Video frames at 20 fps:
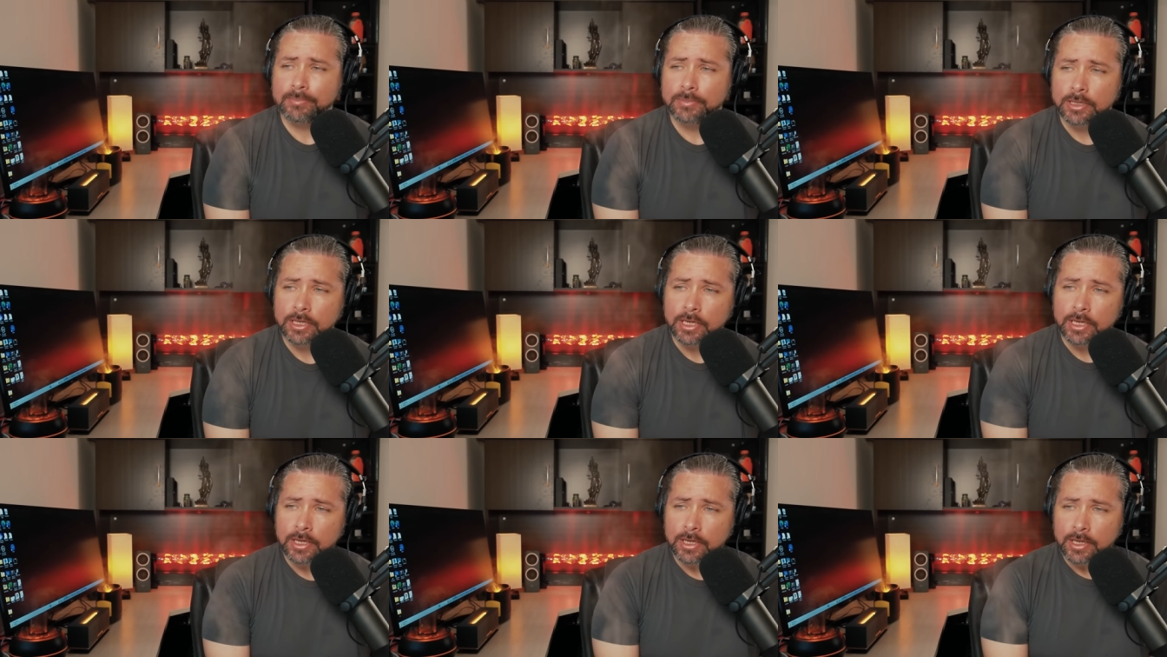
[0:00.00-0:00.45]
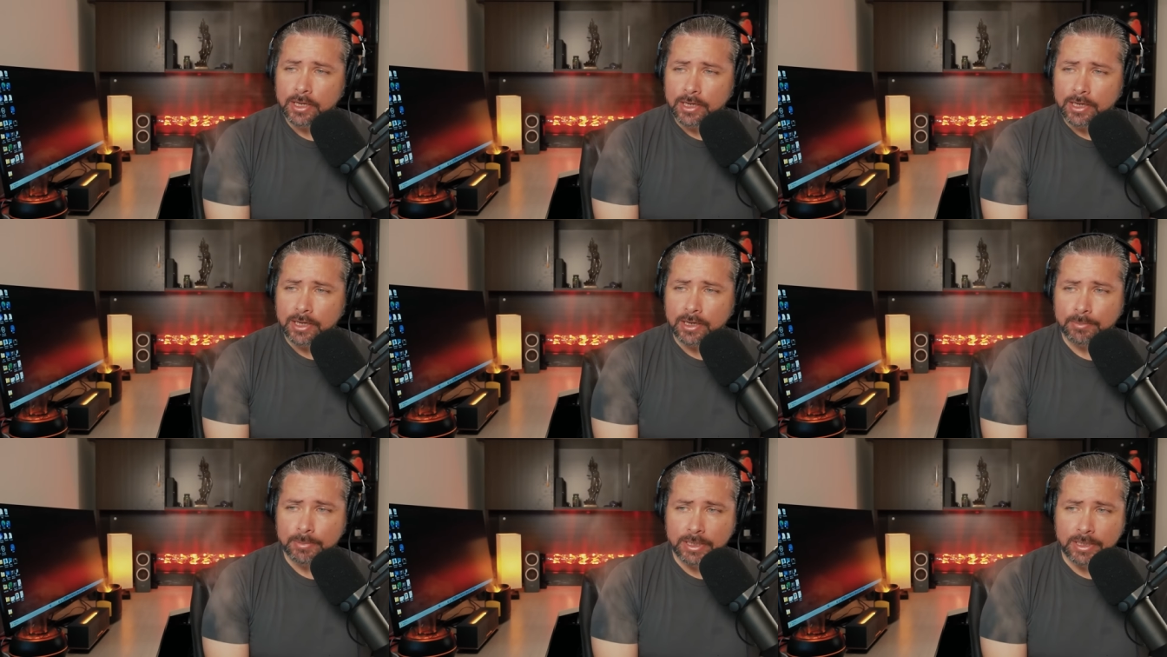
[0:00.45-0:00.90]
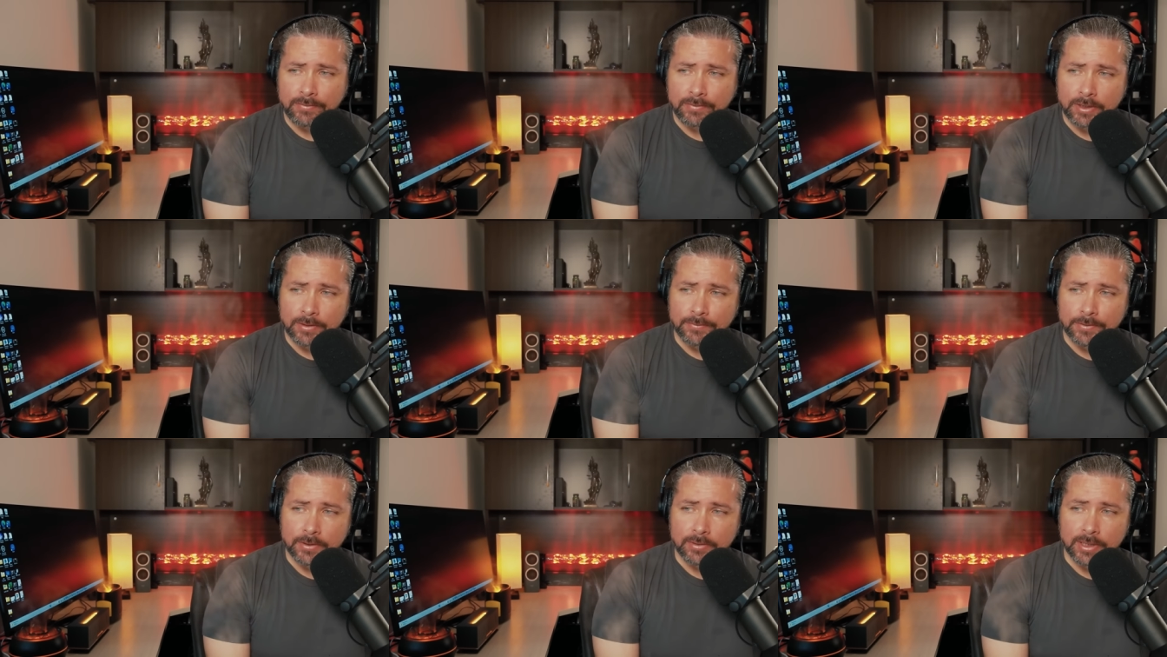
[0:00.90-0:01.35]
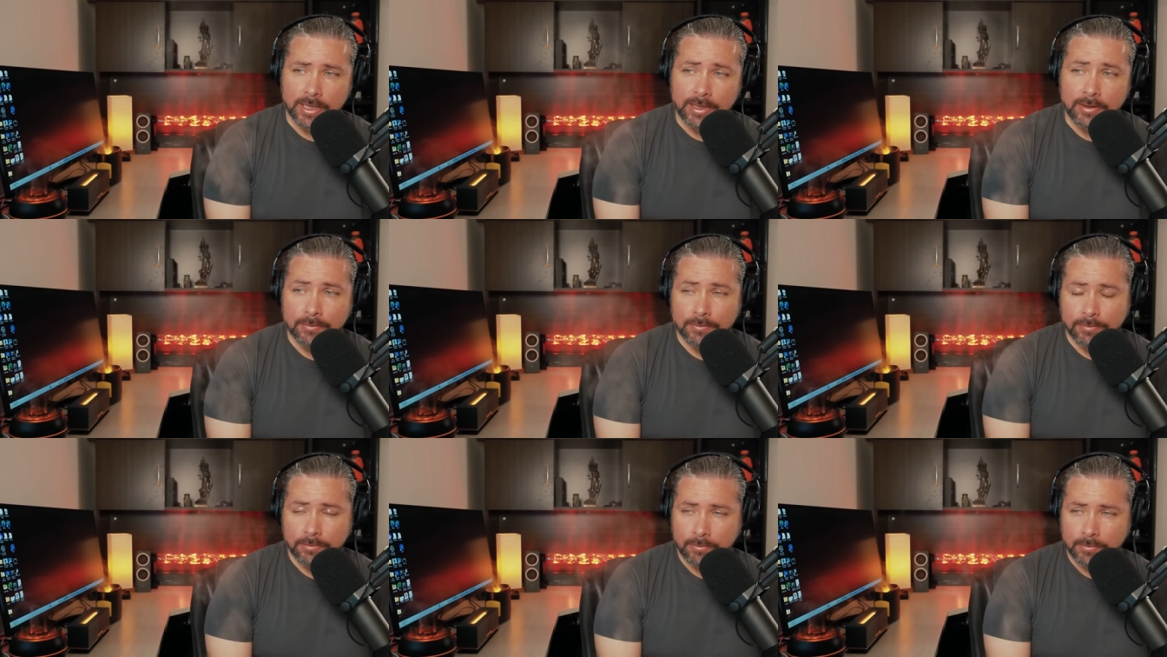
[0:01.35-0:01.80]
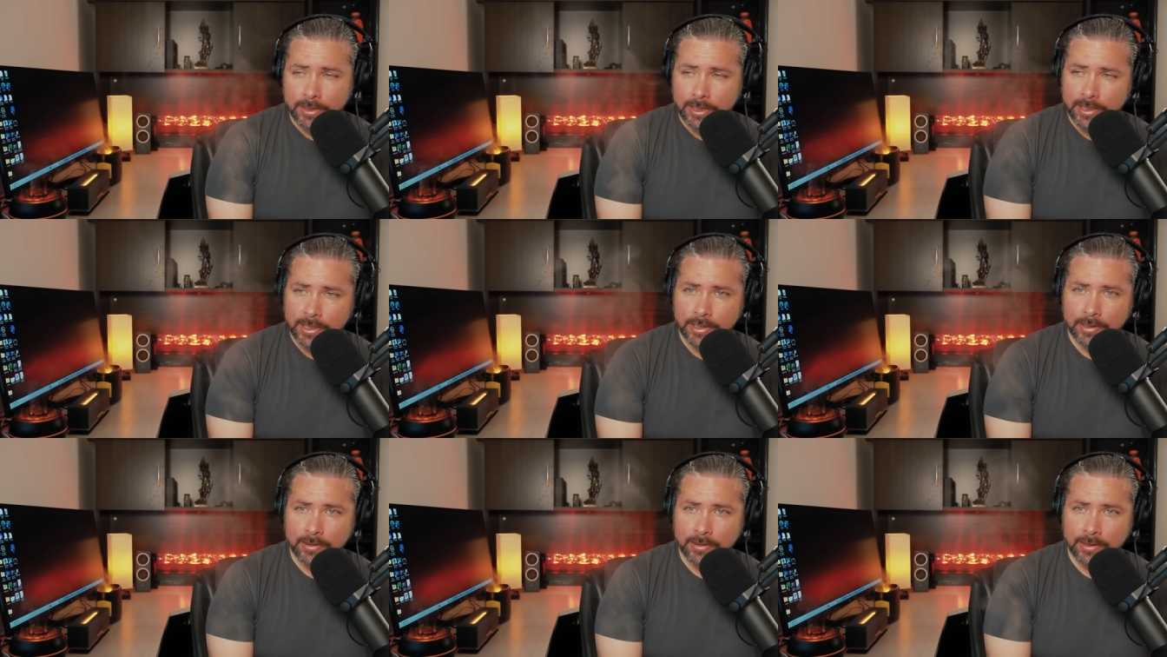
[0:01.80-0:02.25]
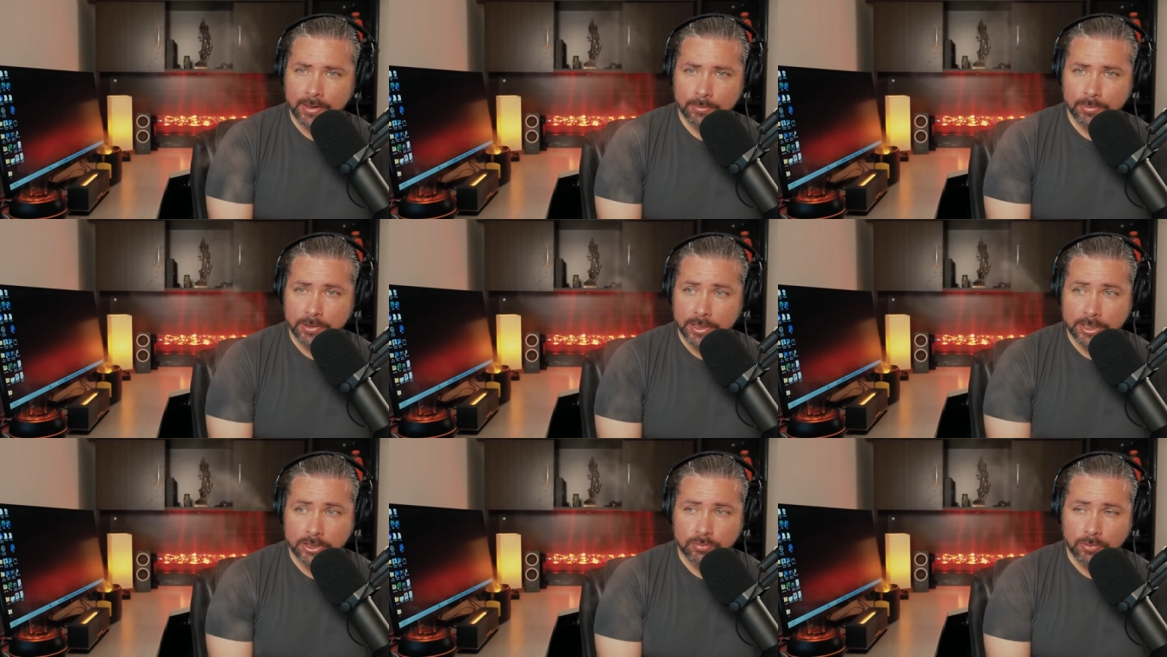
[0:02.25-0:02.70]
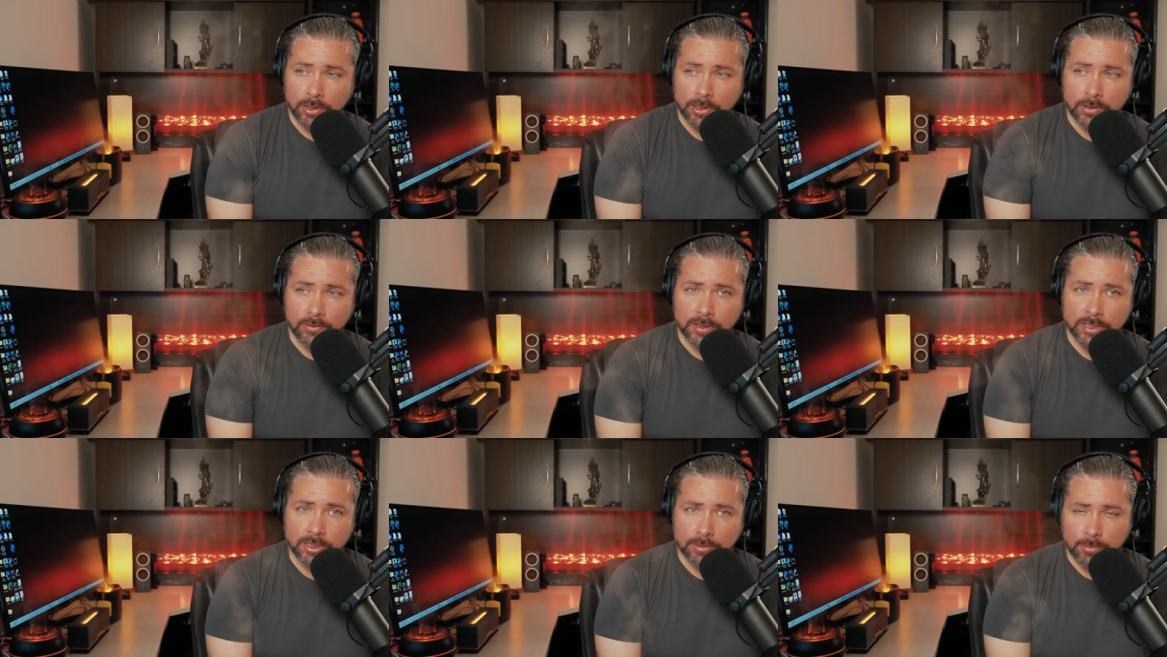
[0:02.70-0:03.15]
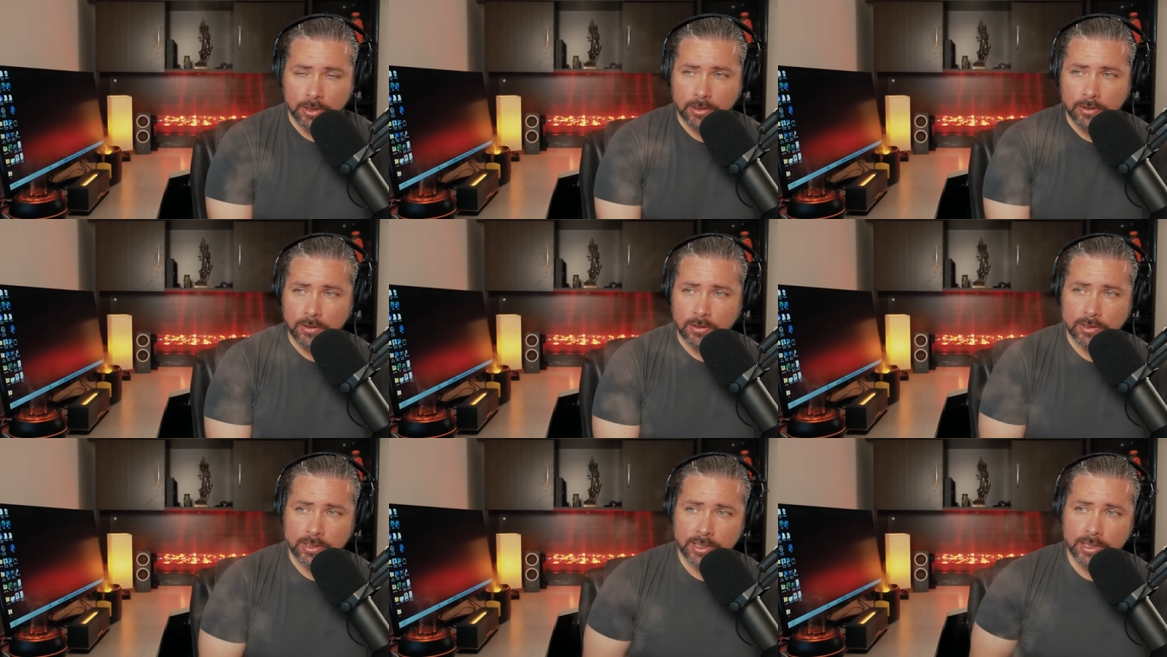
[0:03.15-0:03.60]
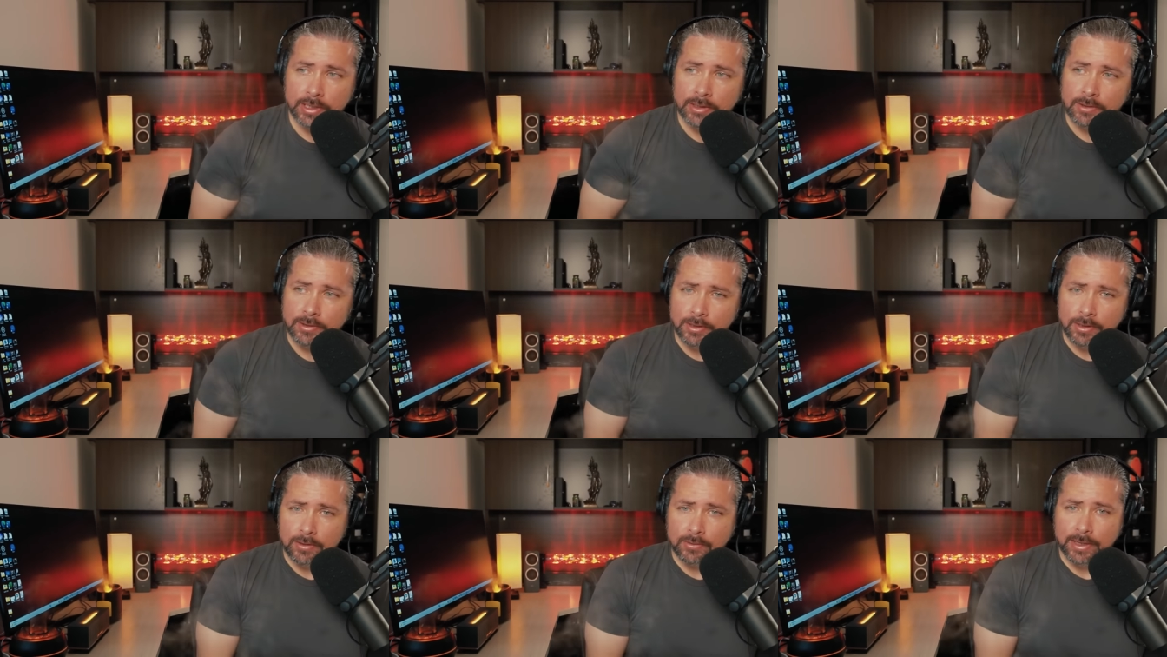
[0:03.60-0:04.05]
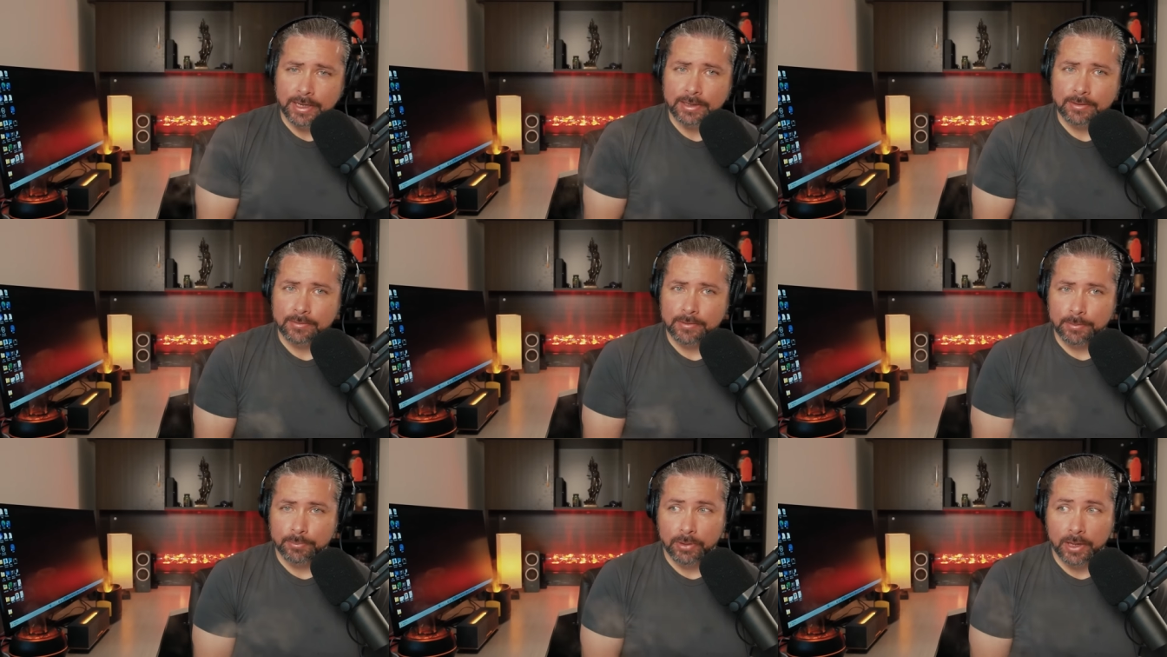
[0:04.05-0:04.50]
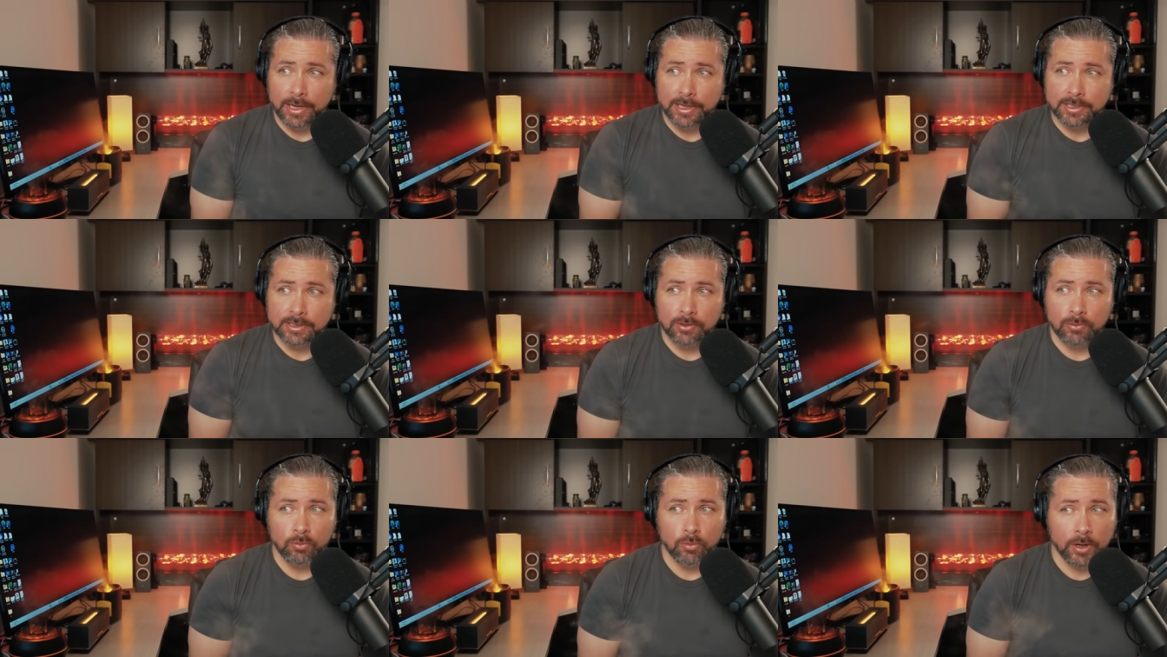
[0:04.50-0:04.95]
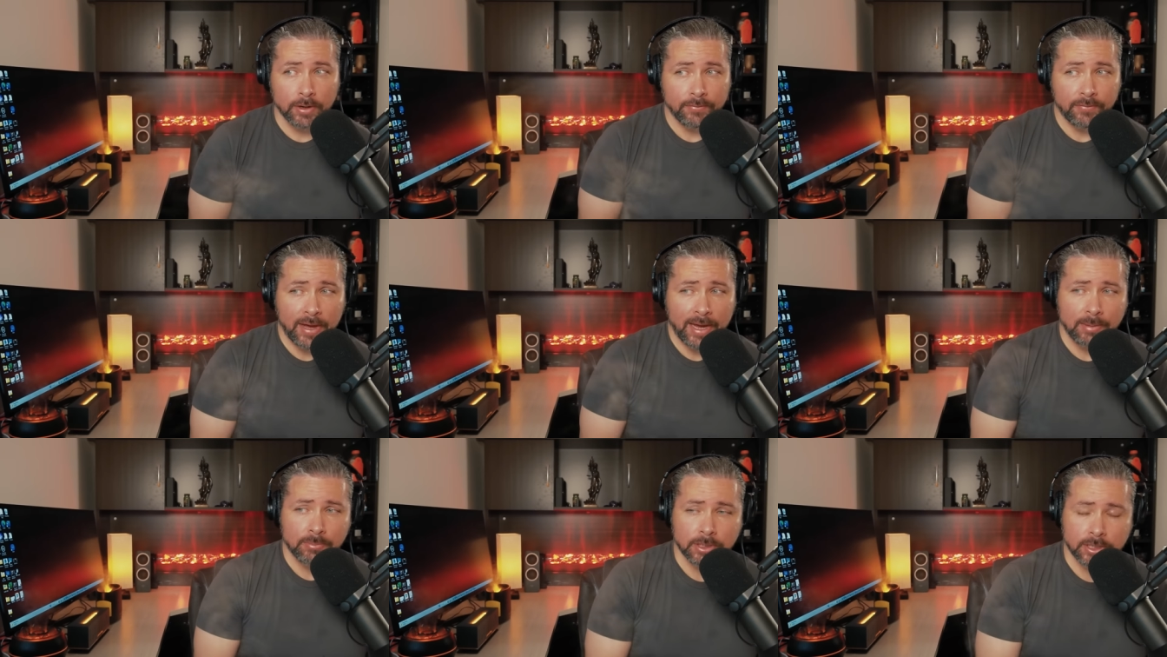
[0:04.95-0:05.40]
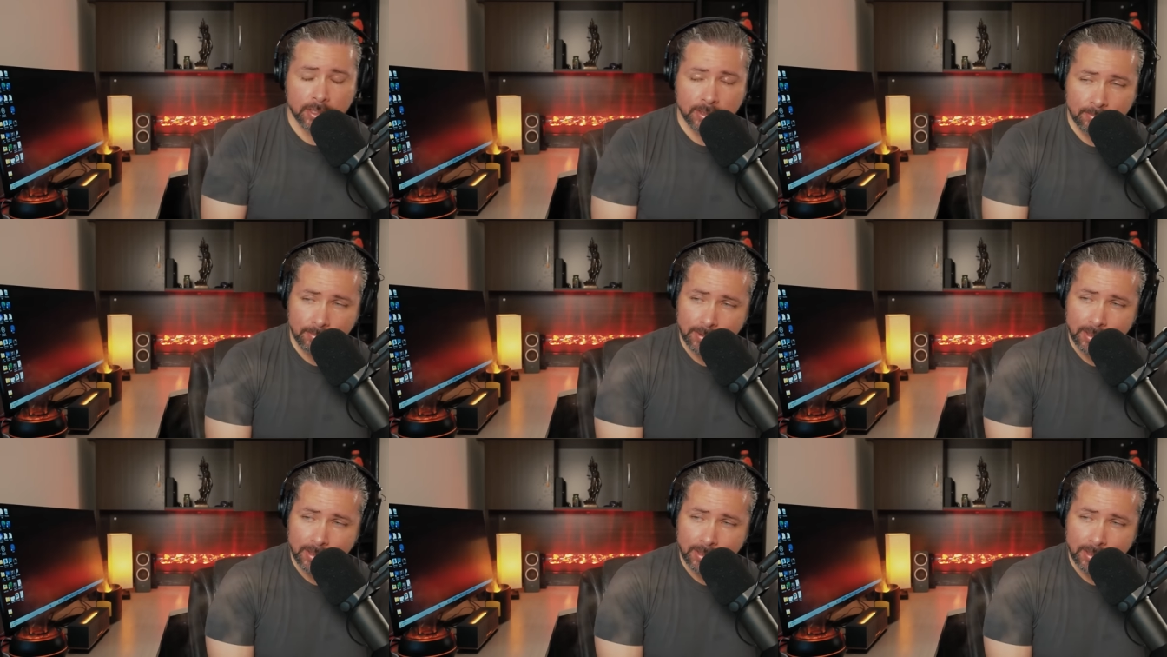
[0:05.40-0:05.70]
I mean, even if you live in a place where there is a monarchy, you know, that applies to one family.